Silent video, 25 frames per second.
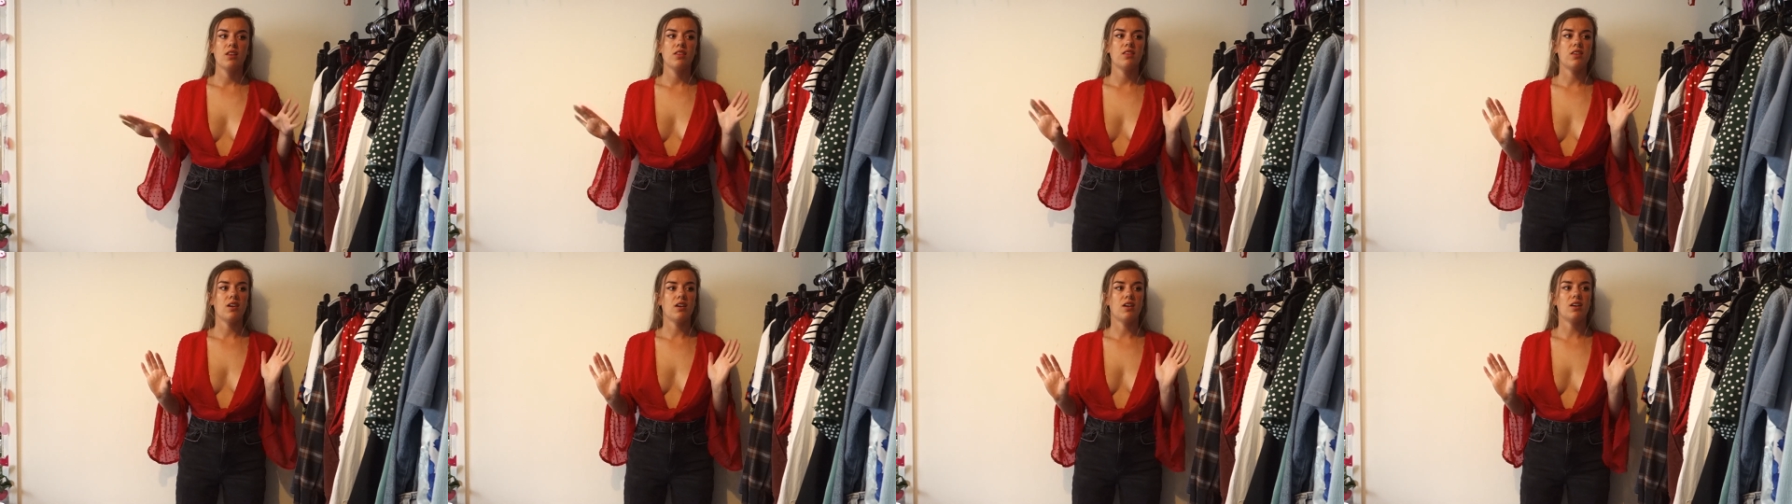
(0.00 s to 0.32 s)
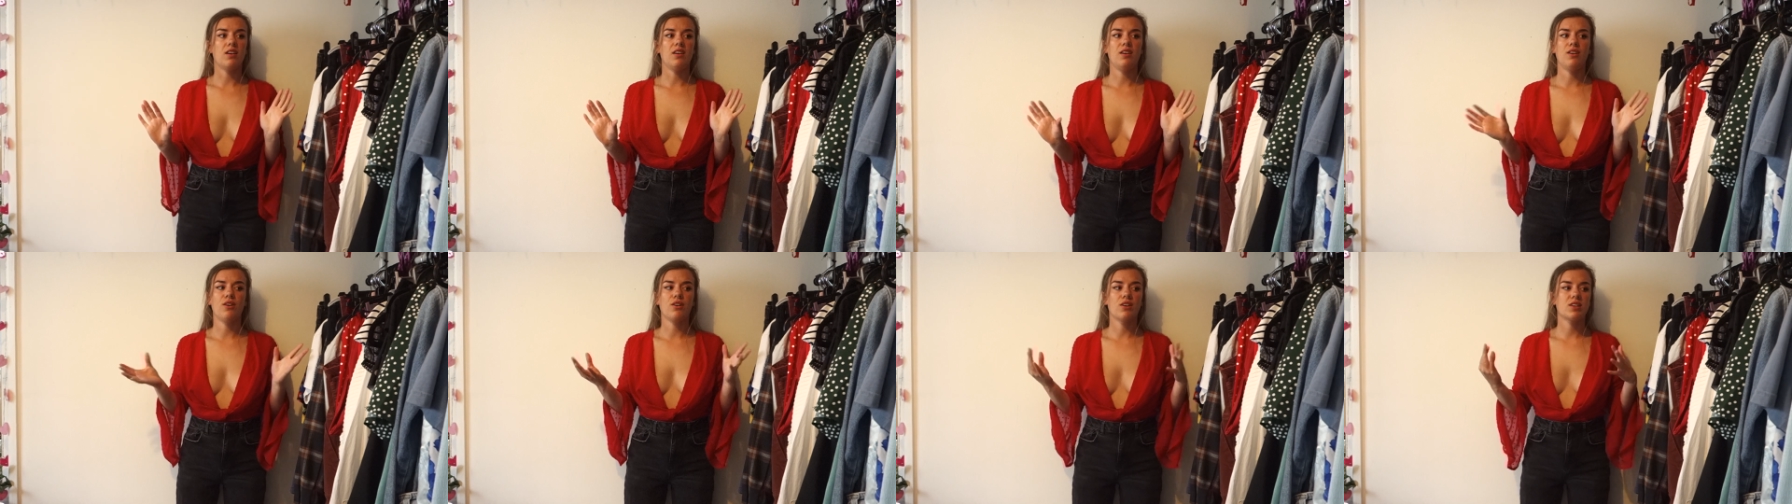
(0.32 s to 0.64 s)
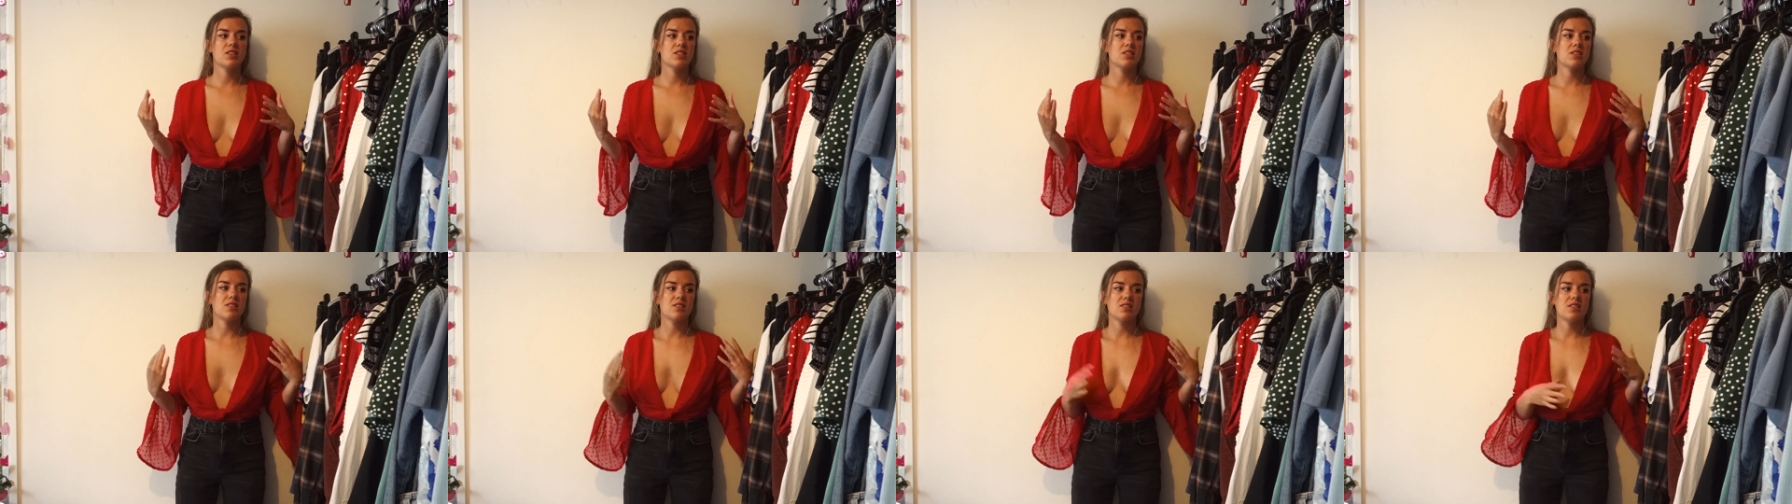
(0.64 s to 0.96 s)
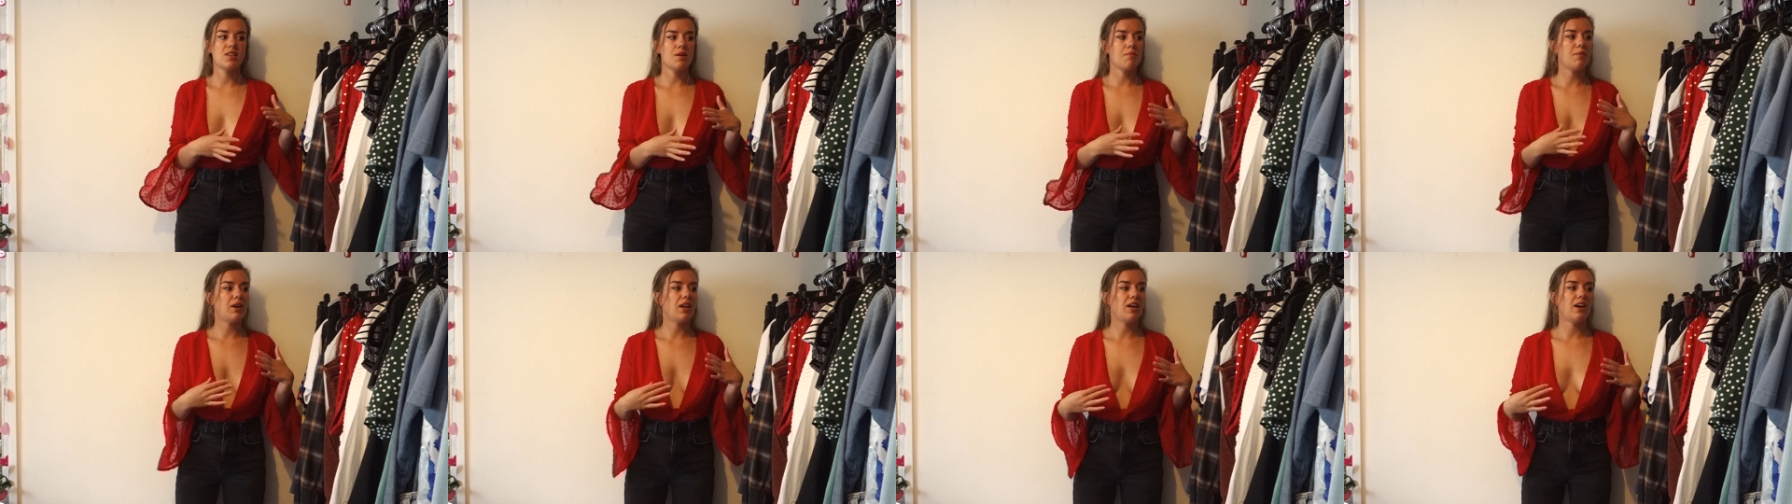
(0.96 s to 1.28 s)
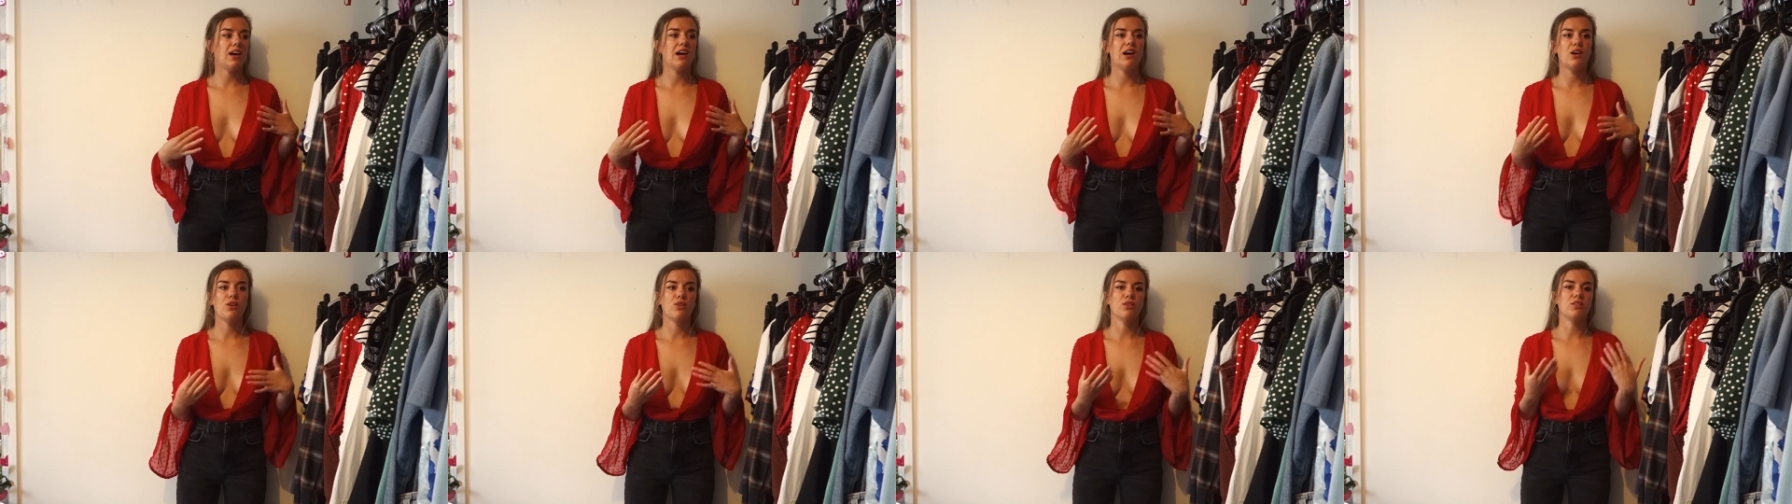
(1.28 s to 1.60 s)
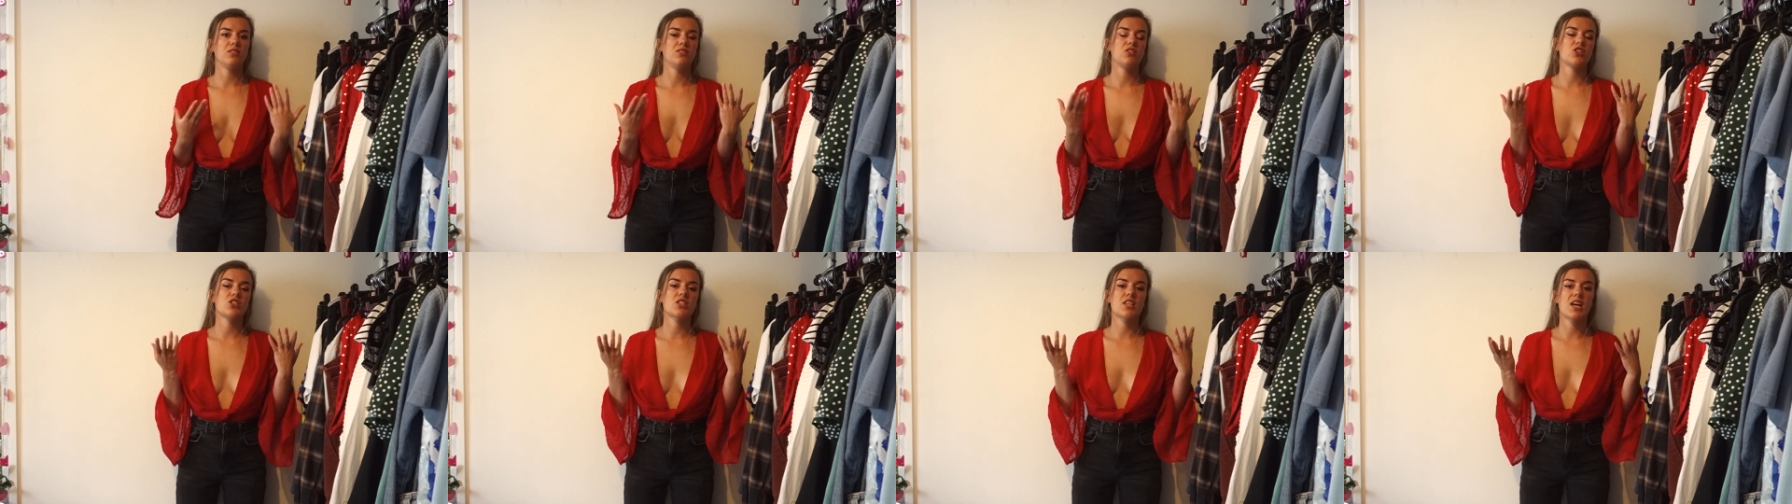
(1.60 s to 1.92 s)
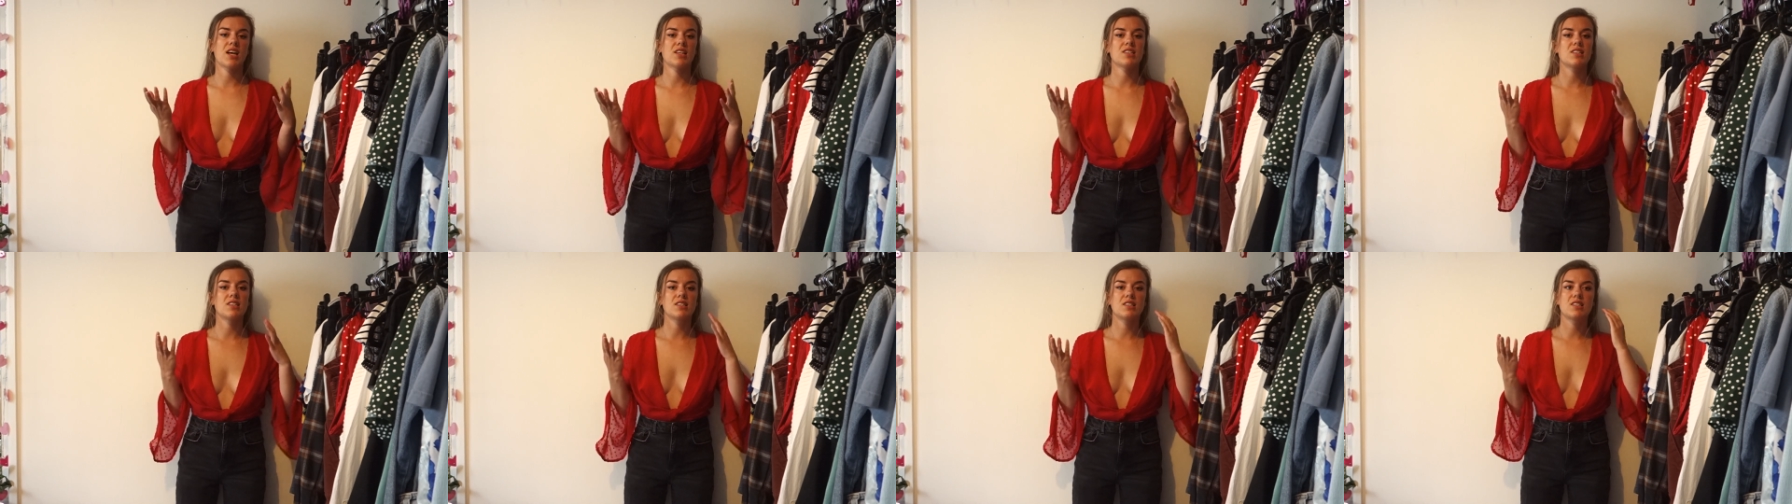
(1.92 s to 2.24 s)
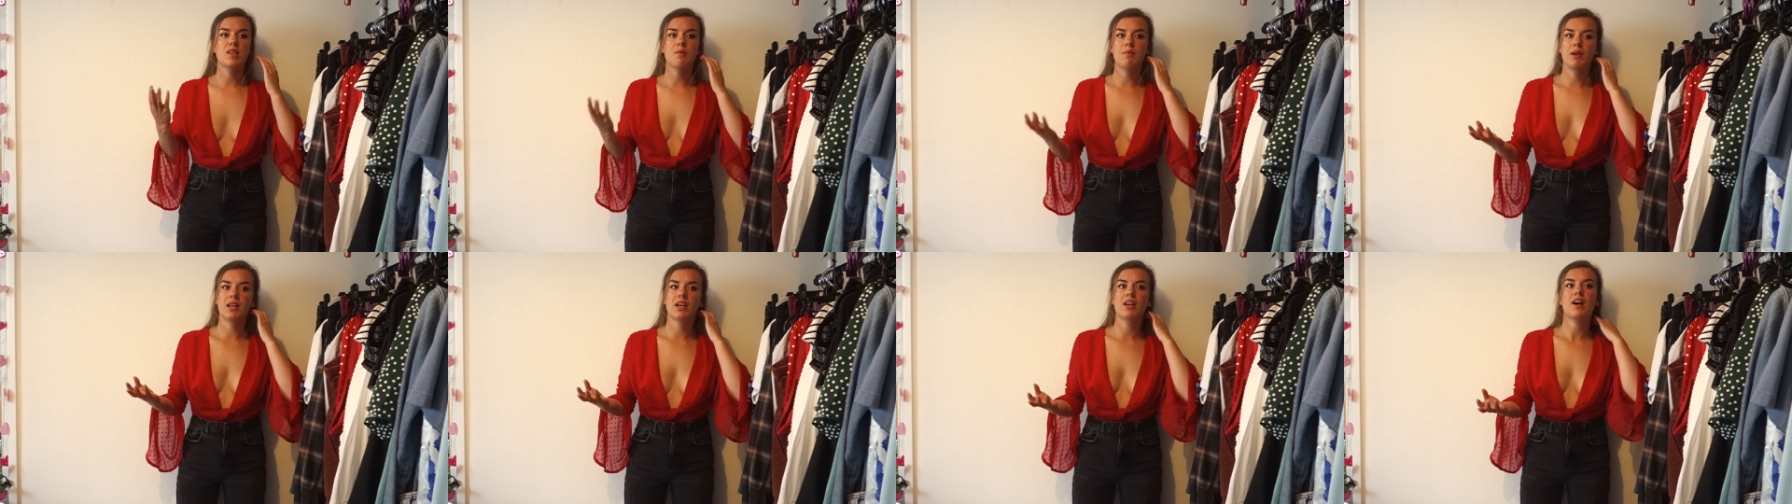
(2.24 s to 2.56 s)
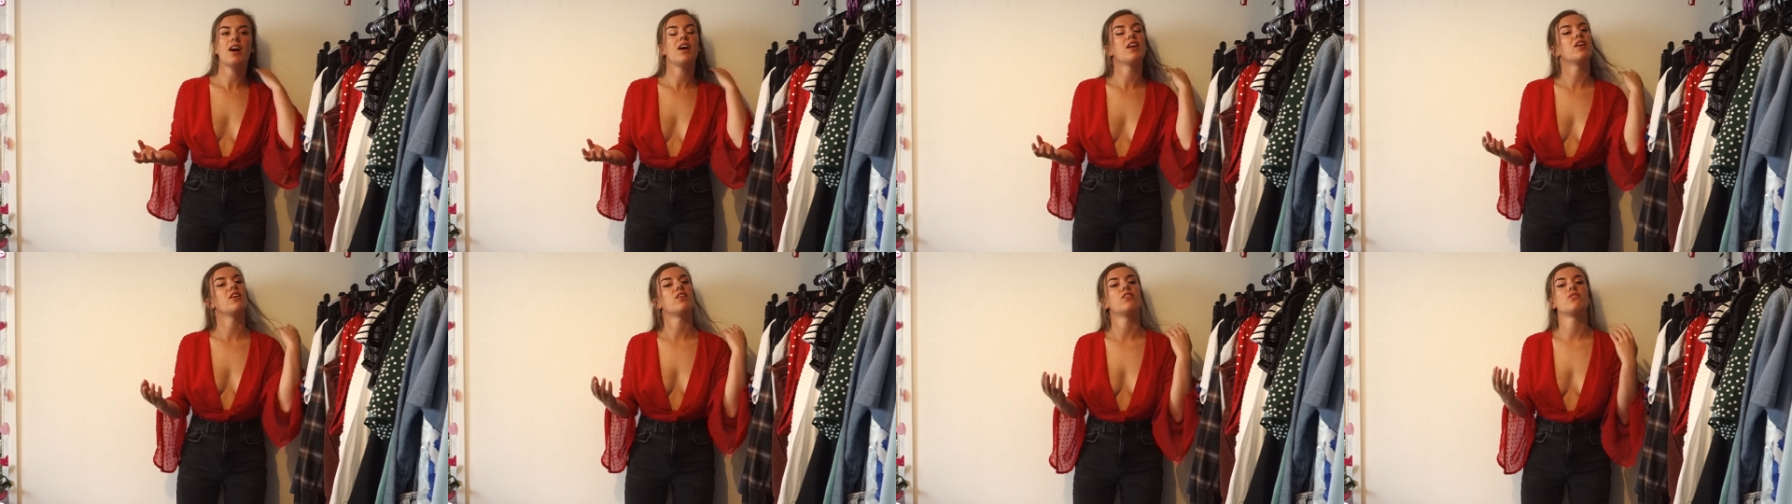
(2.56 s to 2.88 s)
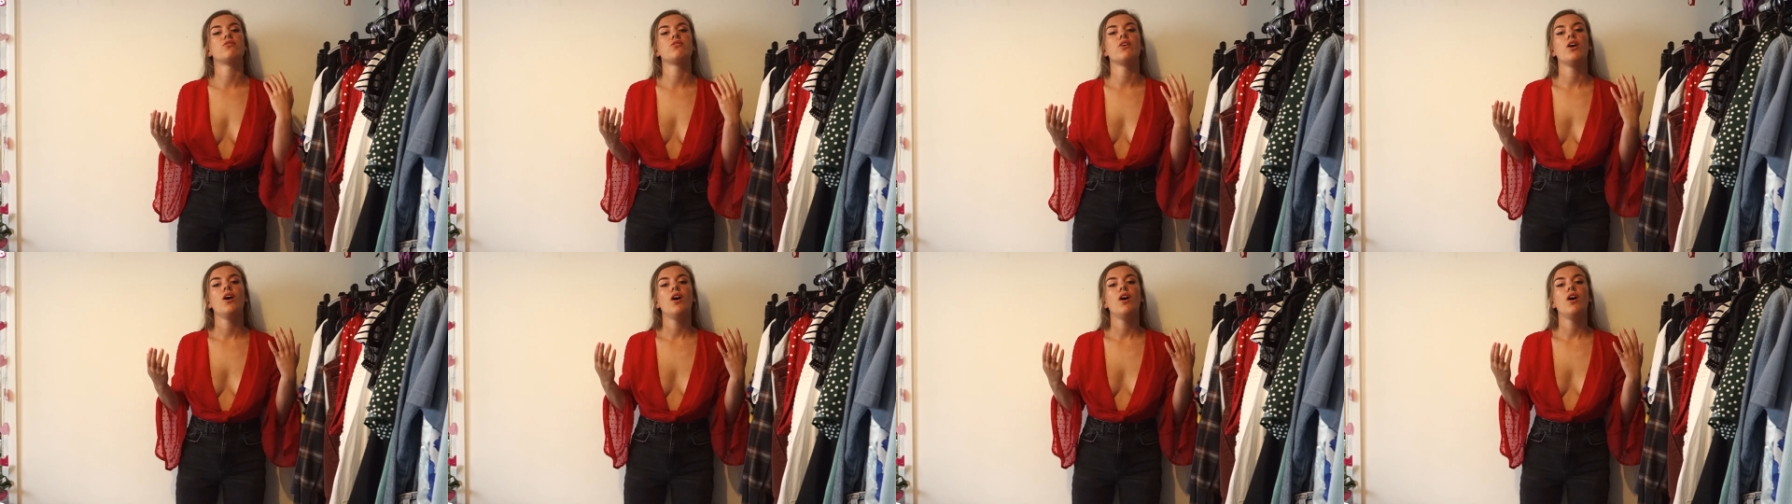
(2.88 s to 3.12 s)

that looks similar or just has the similar kind of